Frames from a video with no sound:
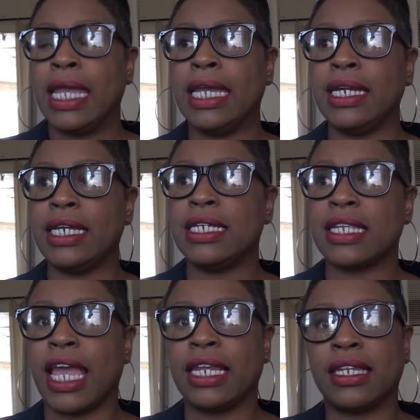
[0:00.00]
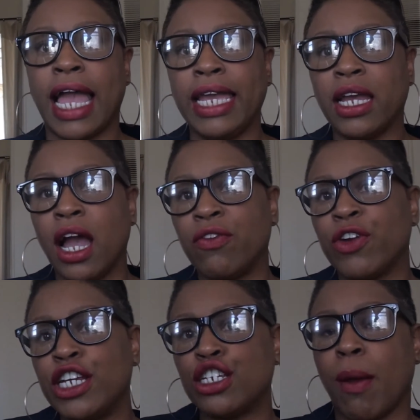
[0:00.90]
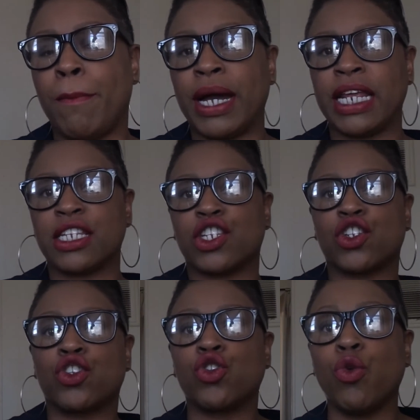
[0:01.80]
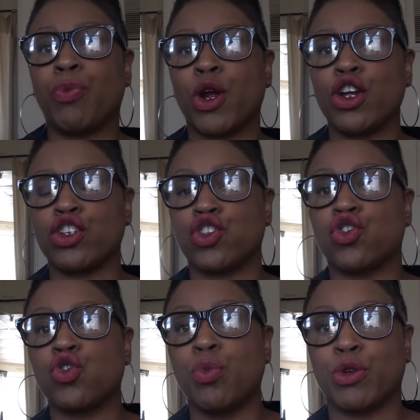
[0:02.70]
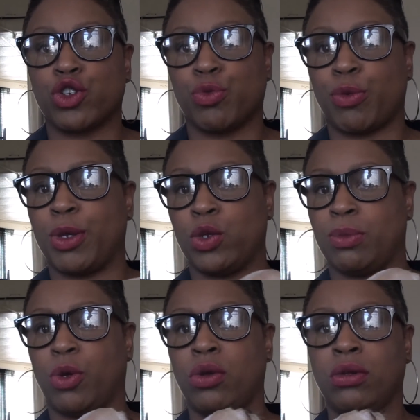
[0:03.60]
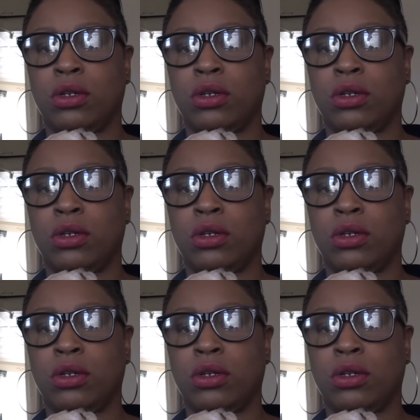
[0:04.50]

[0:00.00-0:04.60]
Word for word: It is a light coverage, but it's super, super, super buildable.